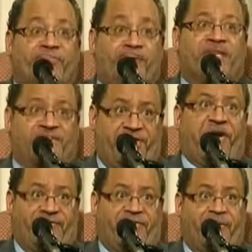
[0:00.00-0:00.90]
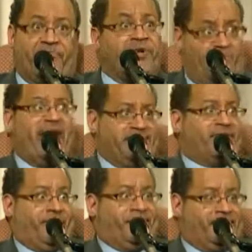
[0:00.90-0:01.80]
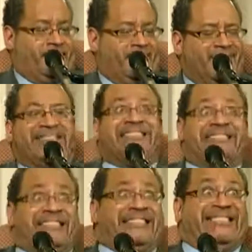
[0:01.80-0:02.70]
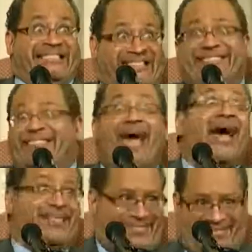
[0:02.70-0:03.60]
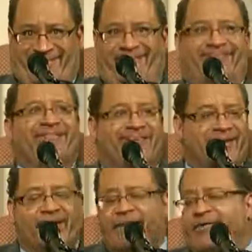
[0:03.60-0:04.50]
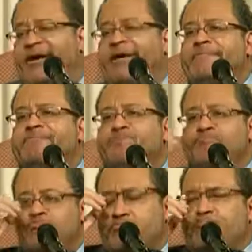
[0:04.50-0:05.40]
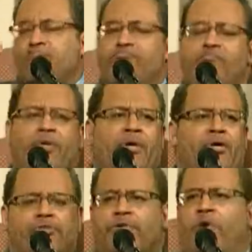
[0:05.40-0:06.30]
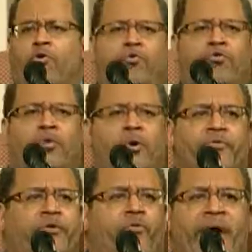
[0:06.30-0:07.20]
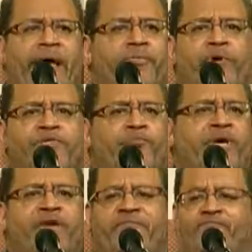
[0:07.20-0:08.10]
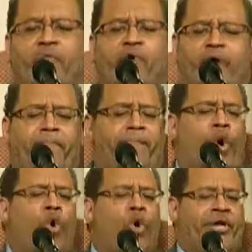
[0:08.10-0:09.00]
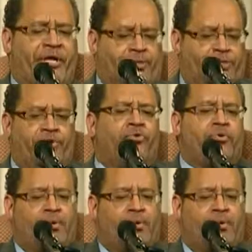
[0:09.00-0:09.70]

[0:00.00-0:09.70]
a buzz cut from Nebraska. Yes! Right? So the way in which we are born into